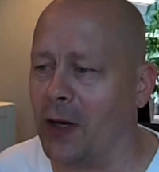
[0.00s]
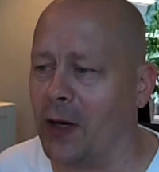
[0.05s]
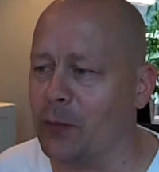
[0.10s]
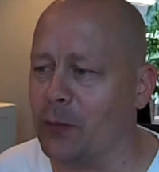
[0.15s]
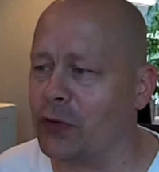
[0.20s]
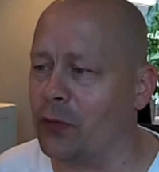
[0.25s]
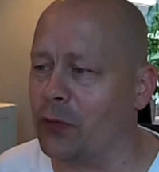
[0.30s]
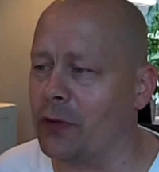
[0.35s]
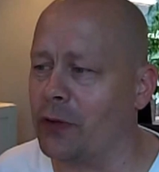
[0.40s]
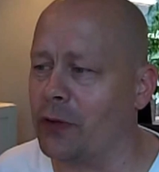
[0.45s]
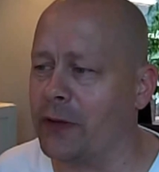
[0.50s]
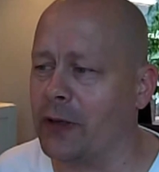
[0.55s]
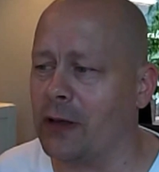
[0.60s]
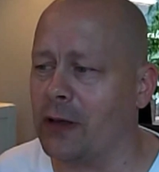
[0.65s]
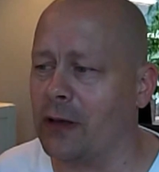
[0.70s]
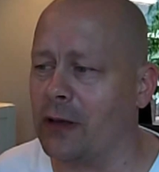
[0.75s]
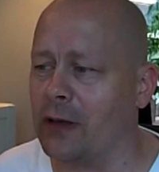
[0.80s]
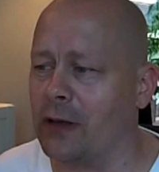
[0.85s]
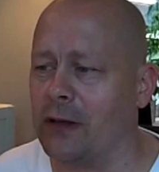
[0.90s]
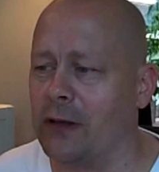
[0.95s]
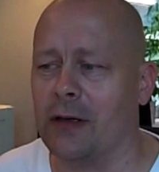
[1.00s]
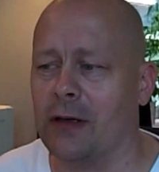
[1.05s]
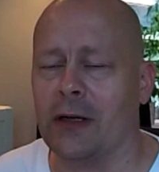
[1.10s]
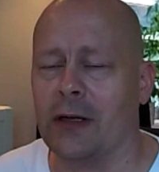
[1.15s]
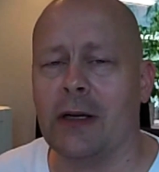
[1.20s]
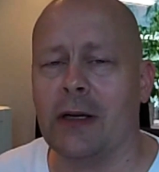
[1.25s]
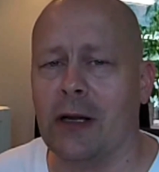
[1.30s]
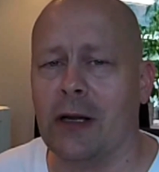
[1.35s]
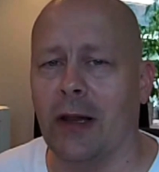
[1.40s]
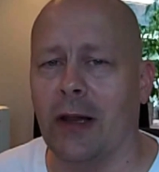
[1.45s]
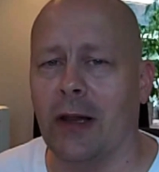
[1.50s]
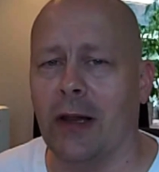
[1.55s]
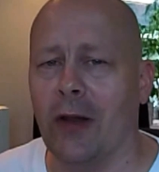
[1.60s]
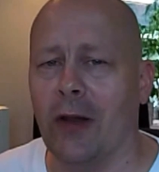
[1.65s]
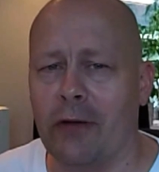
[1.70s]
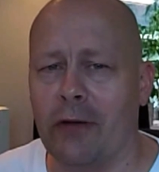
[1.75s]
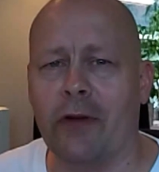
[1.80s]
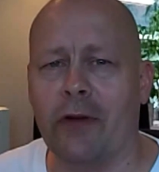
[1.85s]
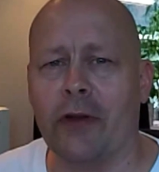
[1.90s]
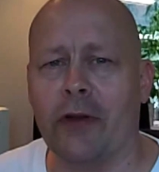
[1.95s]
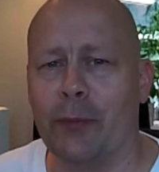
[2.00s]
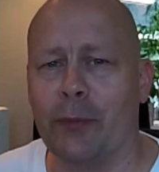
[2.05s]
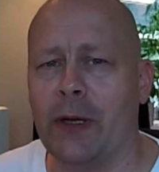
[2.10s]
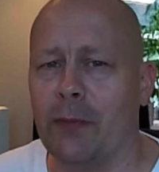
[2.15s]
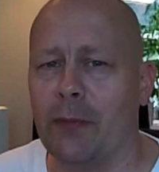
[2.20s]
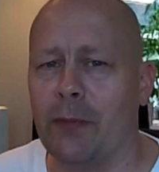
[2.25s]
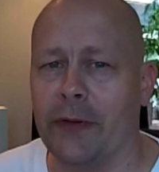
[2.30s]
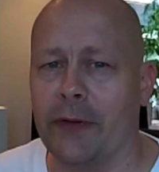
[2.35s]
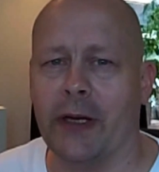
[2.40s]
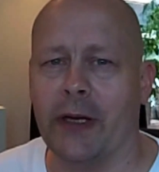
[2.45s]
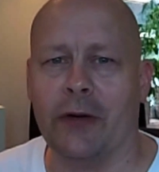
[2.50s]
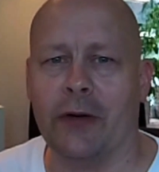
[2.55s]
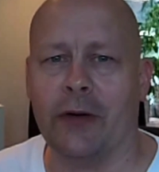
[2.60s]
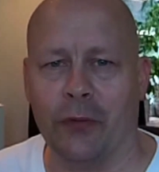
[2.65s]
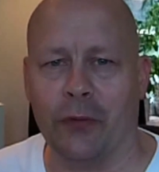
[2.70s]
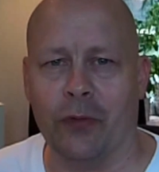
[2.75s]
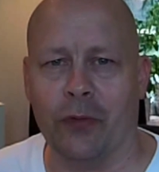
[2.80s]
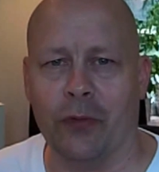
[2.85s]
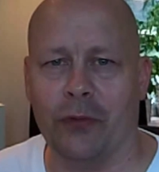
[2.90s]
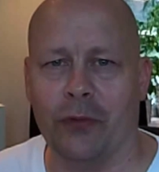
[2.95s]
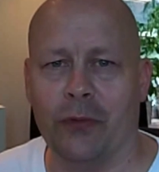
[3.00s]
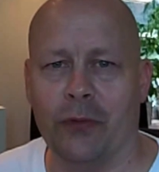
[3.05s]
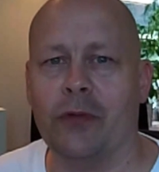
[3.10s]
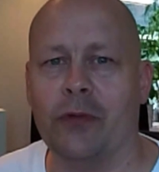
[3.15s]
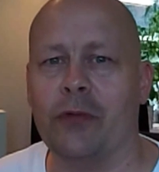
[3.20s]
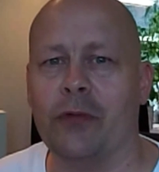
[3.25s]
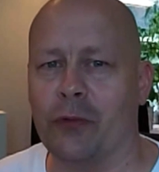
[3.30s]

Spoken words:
sure there are a lot of other people there who